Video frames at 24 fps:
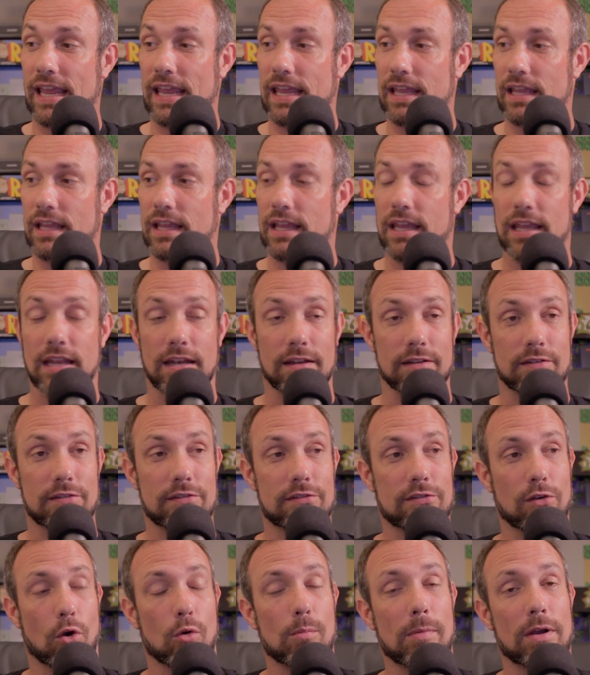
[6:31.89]
it is
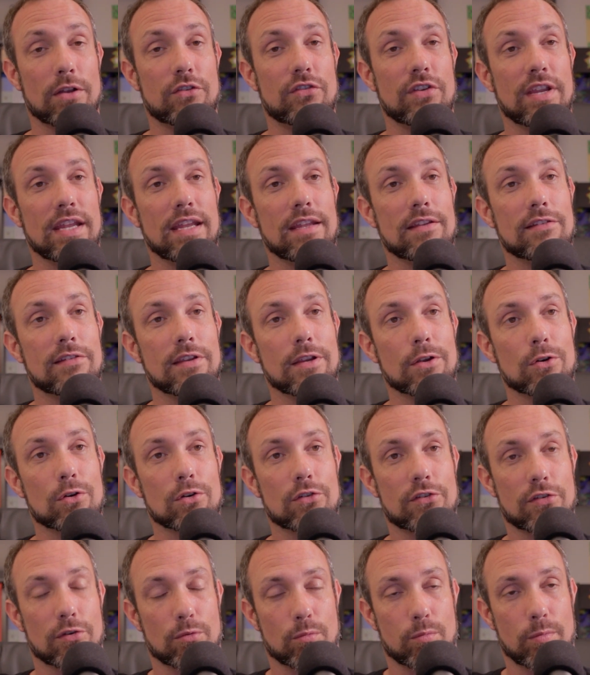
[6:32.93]
so much easier
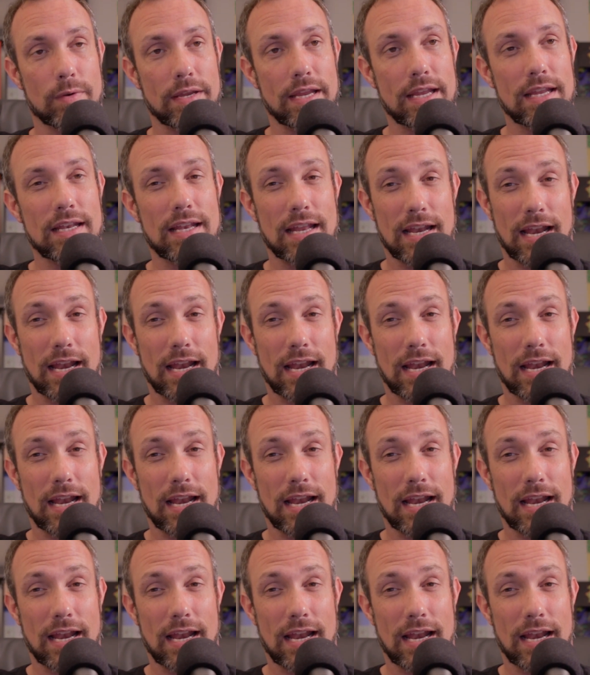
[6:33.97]
to read,